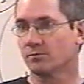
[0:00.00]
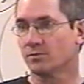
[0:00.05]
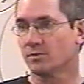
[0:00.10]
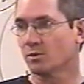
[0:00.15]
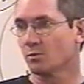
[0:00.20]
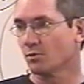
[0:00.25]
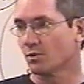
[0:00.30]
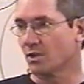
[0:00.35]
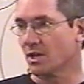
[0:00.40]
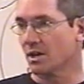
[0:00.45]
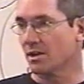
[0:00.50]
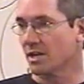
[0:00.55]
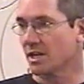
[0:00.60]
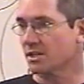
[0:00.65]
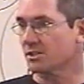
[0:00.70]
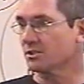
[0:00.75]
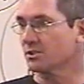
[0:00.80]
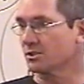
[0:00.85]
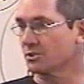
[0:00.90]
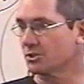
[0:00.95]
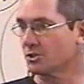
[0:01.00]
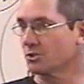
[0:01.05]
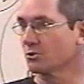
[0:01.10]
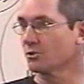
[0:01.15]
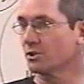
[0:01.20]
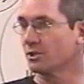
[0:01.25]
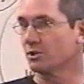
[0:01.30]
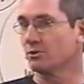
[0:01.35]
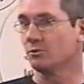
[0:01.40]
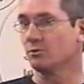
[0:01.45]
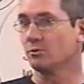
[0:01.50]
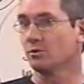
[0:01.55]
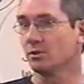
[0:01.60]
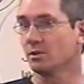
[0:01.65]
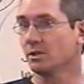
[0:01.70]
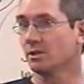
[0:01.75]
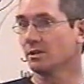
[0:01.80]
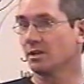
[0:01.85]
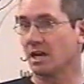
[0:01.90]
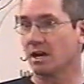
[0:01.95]
without actually showing you
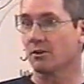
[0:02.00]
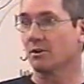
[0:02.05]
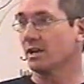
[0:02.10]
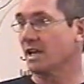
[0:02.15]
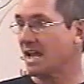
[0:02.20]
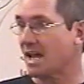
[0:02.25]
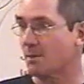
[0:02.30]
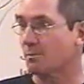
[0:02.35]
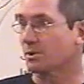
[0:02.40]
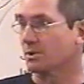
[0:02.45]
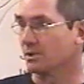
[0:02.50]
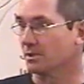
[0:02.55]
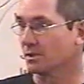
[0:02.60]
how it happened.